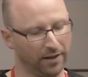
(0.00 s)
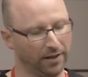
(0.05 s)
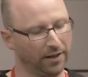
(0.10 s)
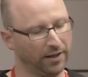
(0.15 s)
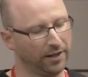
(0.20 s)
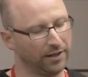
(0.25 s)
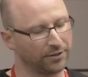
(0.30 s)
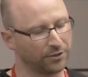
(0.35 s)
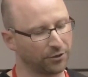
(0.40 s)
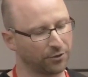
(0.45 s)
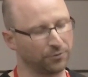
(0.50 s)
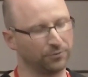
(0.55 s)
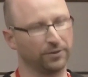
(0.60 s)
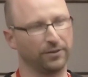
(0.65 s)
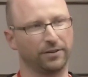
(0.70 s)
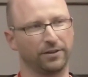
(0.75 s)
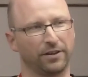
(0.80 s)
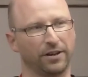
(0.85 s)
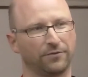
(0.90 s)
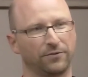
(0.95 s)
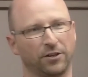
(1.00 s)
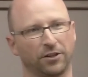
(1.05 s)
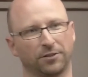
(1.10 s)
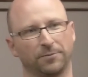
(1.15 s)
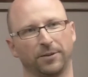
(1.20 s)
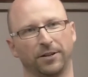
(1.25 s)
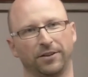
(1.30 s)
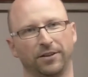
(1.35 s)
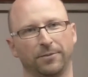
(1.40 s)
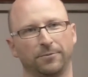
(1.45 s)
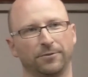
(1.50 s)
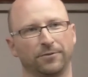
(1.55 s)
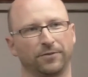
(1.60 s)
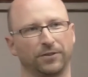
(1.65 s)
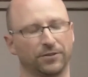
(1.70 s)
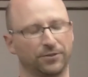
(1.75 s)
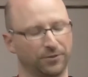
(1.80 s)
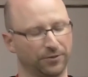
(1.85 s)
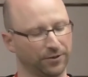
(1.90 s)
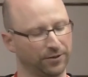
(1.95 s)
So I've talked about a number of
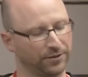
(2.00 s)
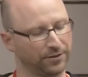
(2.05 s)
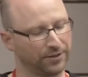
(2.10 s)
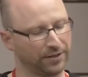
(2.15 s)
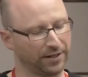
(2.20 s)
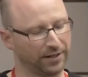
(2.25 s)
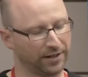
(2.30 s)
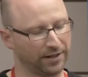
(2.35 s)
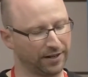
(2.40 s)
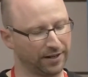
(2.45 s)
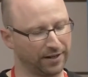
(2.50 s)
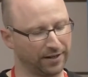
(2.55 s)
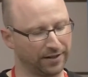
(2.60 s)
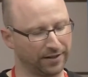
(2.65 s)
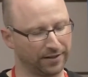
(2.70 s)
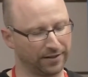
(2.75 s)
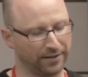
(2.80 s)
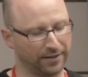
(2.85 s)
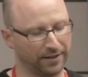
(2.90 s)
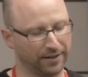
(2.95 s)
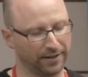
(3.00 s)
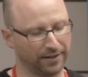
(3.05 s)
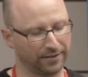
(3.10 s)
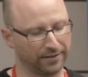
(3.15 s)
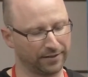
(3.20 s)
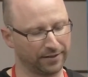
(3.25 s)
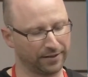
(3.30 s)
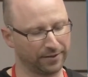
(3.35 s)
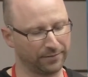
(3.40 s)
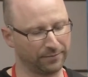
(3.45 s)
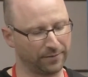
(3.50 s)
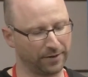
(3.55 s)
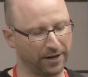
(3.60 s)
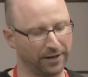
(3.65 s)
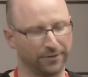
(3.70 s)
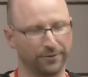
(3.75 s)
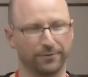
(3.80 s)
concerns uh, that uh, either